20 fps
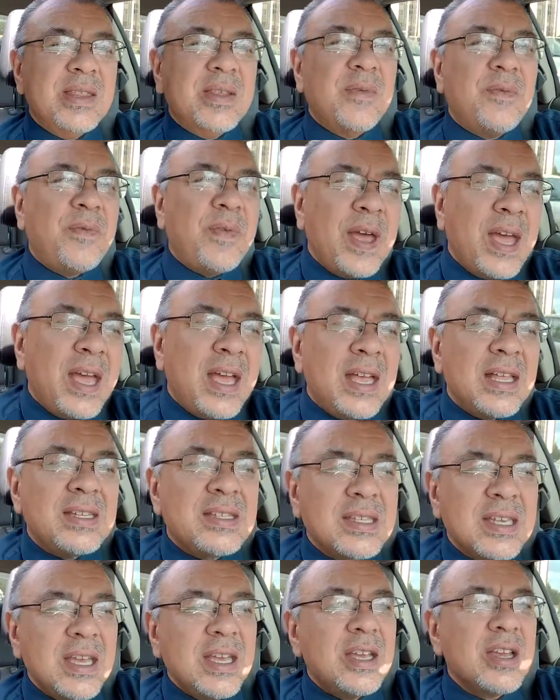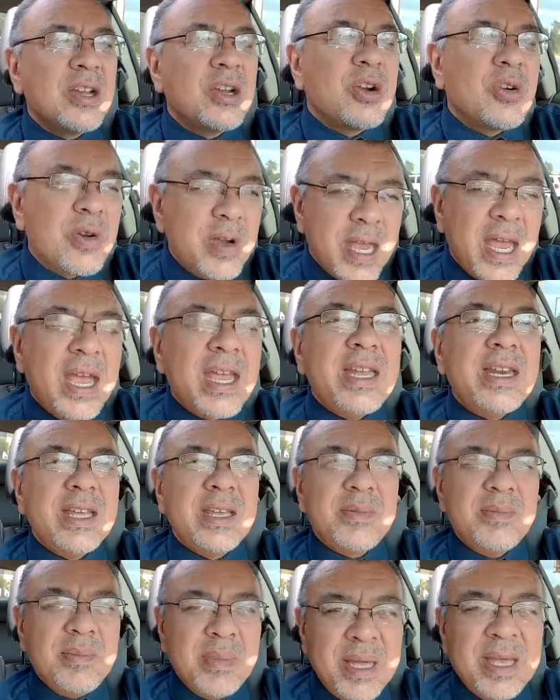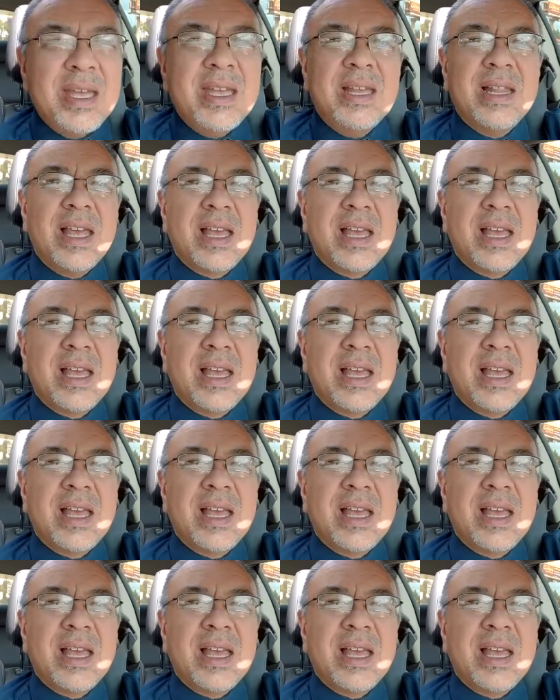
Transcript: The fans created me.